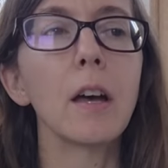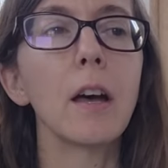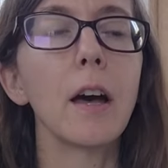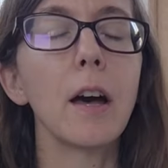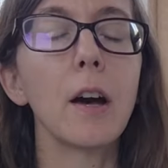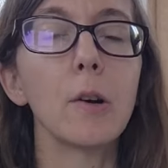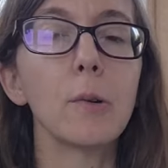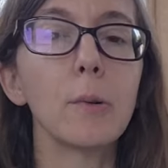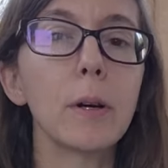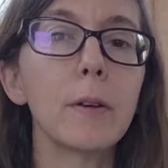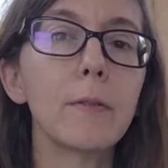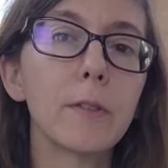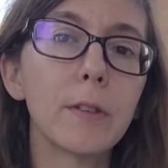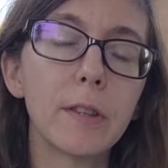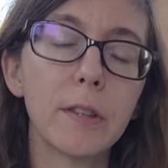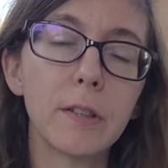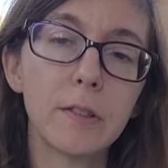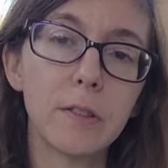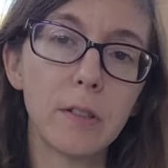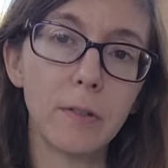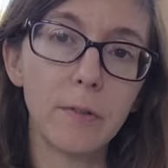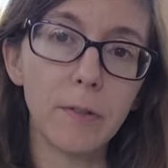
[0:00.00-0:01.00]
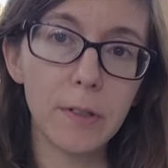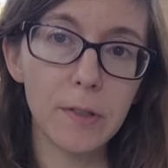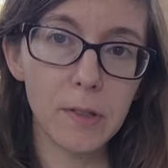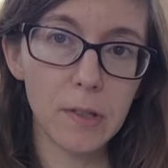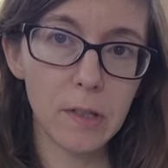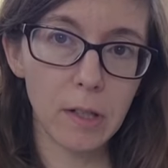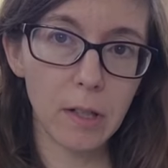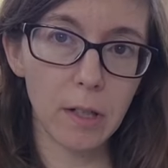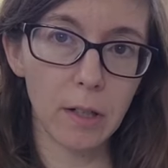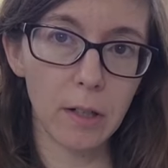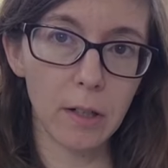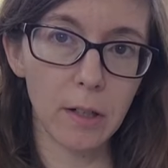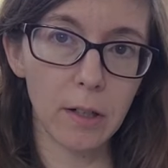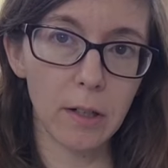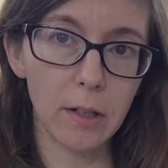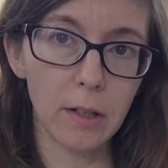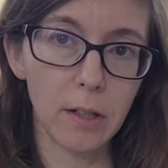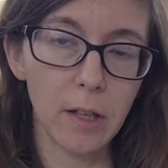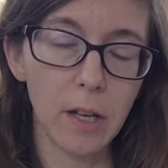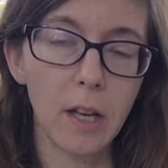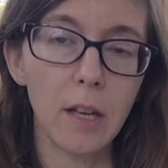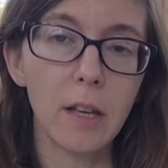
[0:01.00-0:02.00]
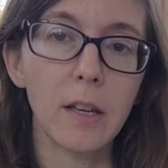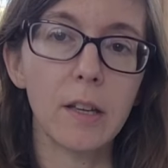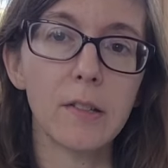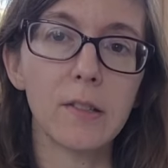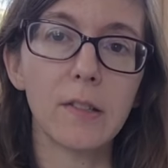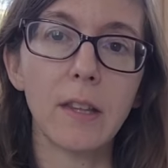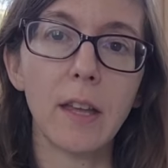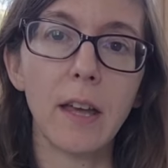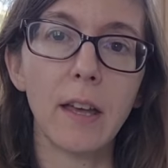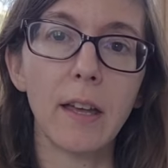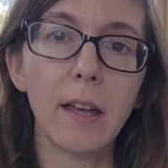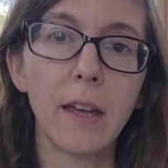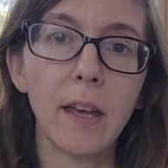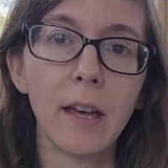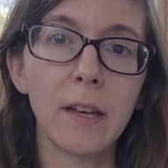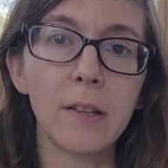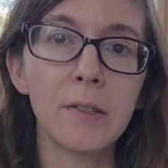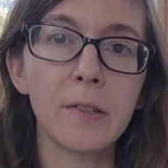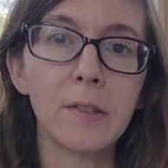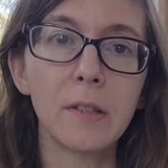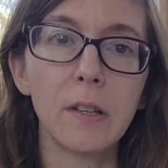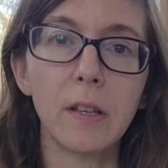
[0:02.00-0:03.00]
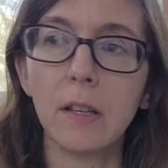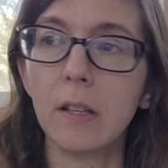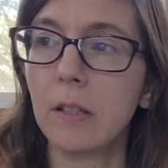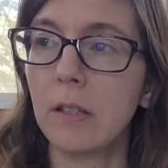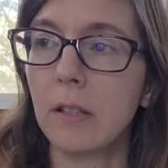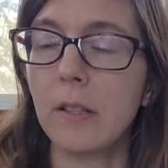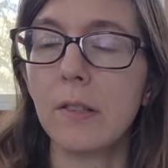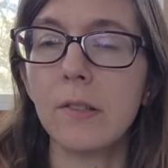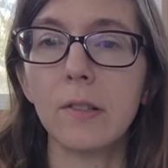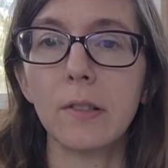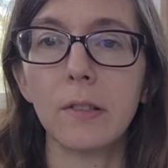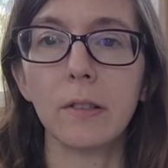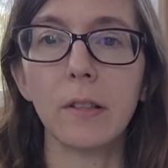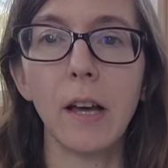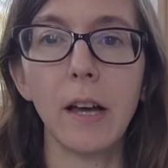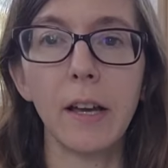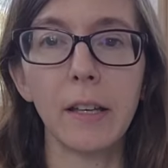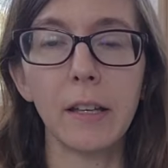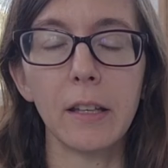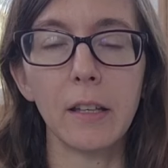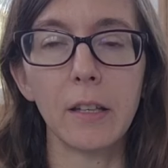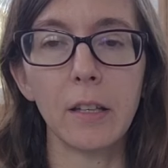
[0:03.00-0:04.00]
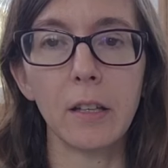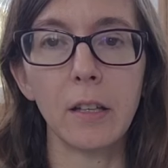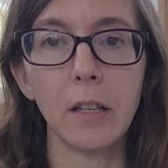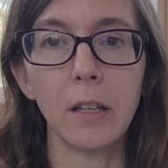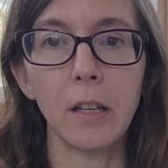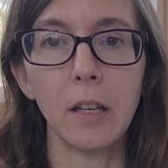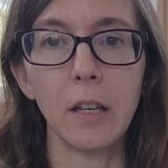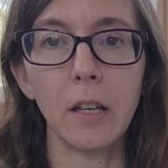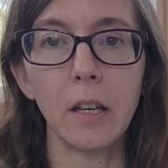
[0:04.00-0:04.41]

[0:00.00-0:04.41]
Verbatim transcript: However, the difference here is that Hess and his like